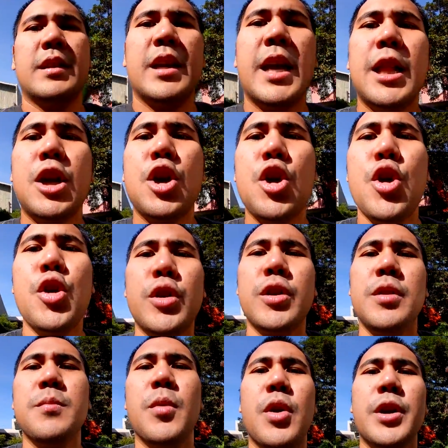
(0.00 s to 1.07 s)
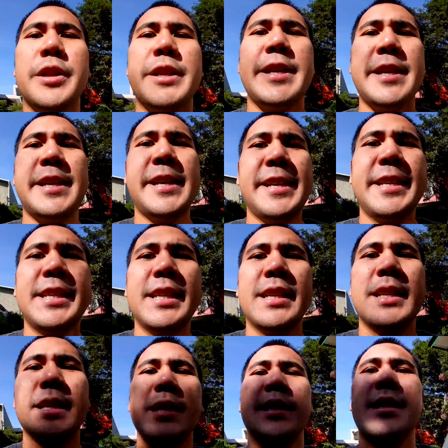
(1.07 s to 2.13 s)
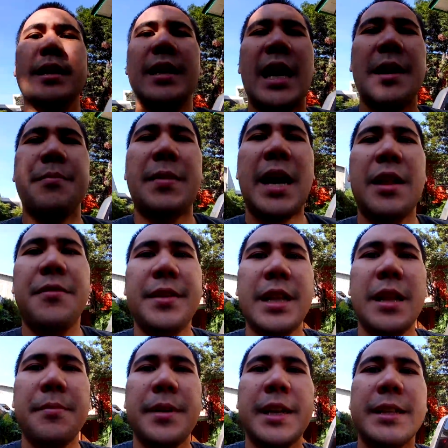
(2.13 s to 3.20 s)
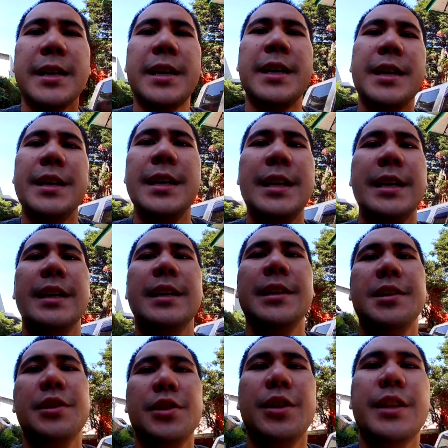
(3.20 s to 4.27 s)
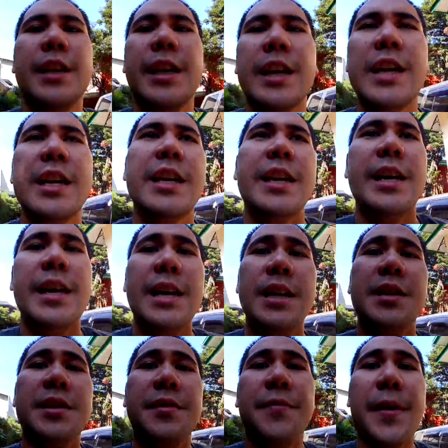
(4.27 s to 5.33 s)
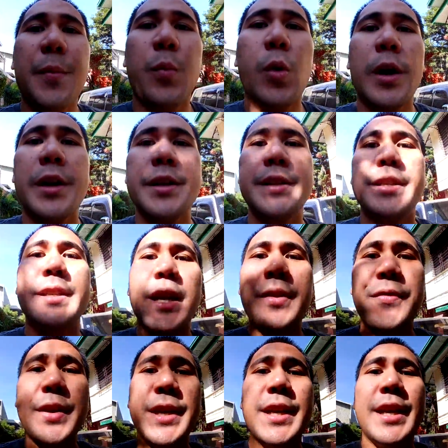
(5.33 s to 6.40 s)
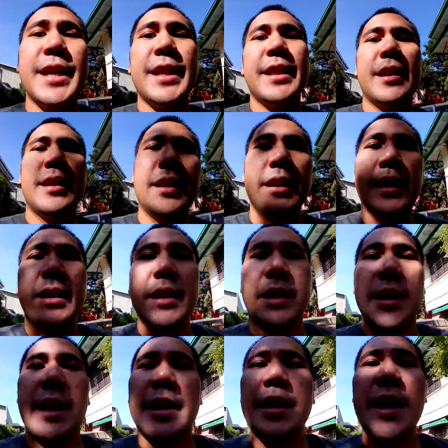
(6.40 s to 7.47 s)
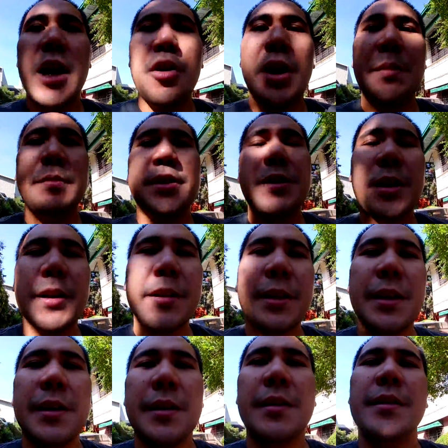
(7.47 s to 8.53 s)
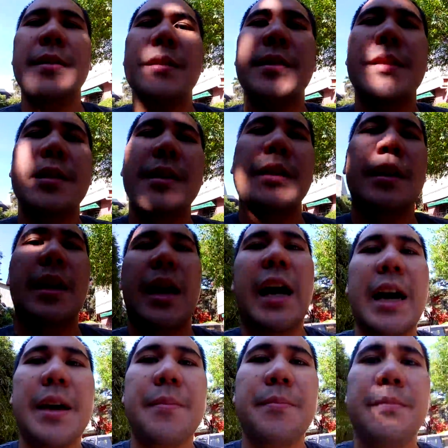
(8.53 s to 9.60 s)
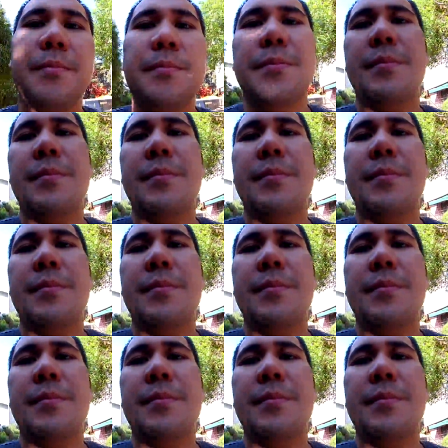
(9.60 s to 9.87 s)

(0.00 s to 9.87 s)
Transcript: Hello, good morning. I'm Alvin Almeida. Today is February 7 and now I'm starting I'm